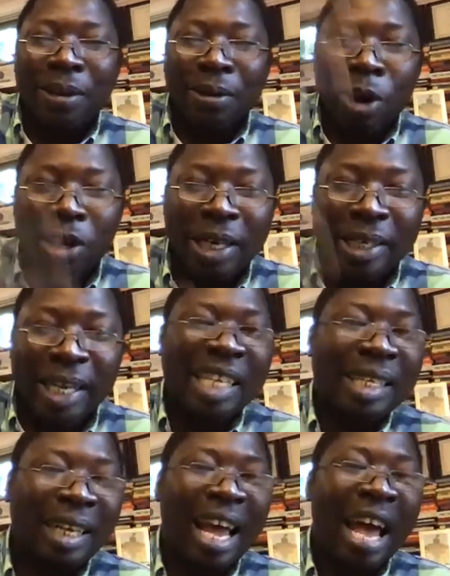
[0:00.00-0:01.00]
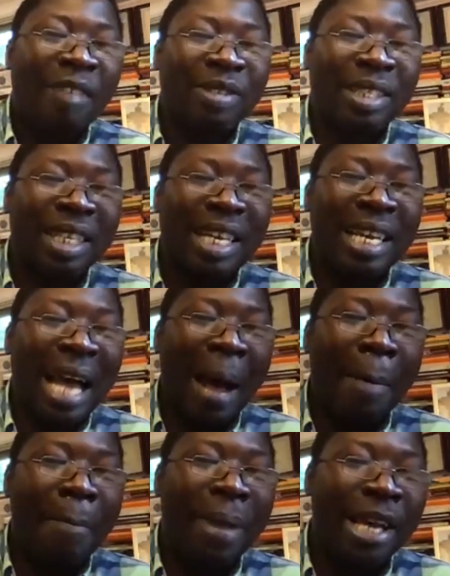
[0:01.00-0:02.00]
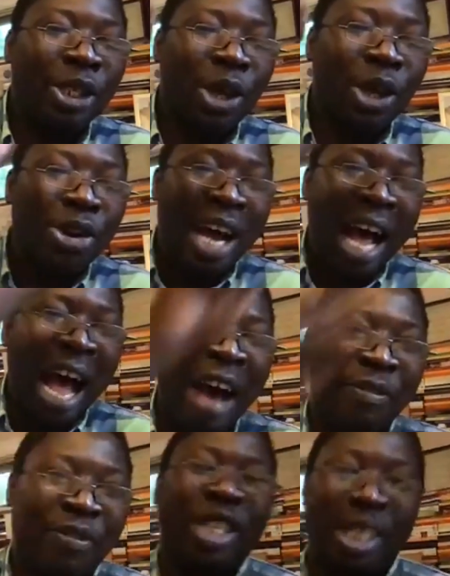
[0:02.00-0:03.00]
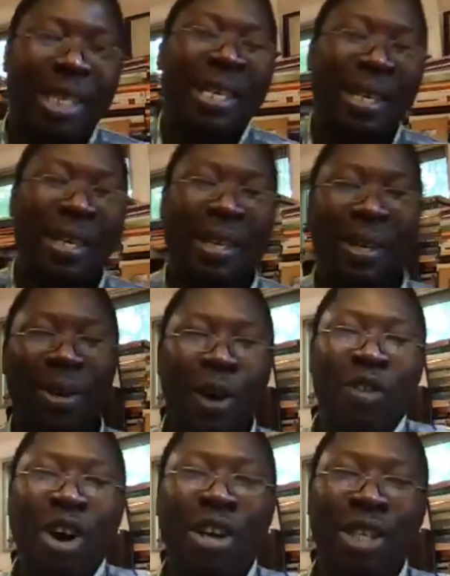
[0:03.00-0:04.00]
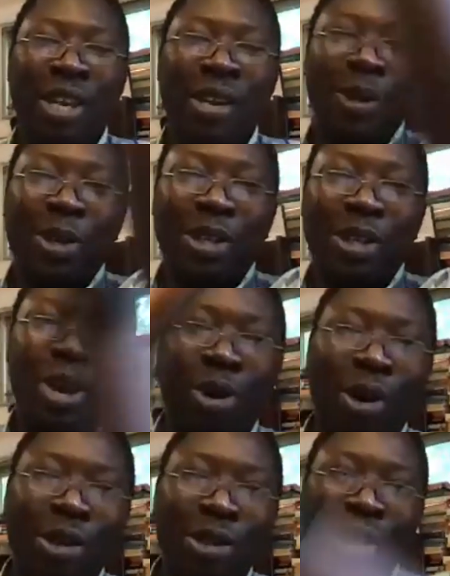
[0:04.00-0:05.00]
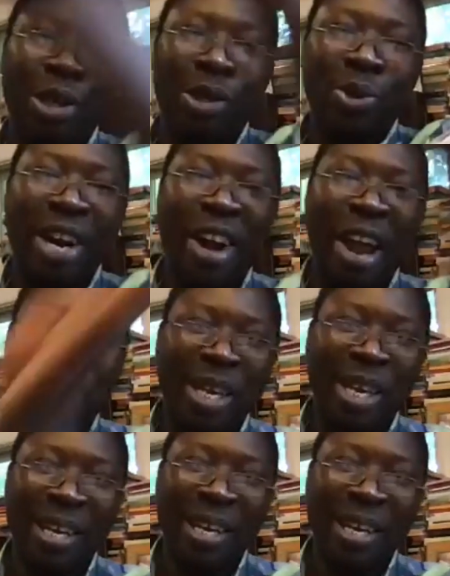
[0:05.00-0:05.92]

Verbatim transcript: all the texts that I have seen are based on the Hafs, of course, because they're closer to Arabia.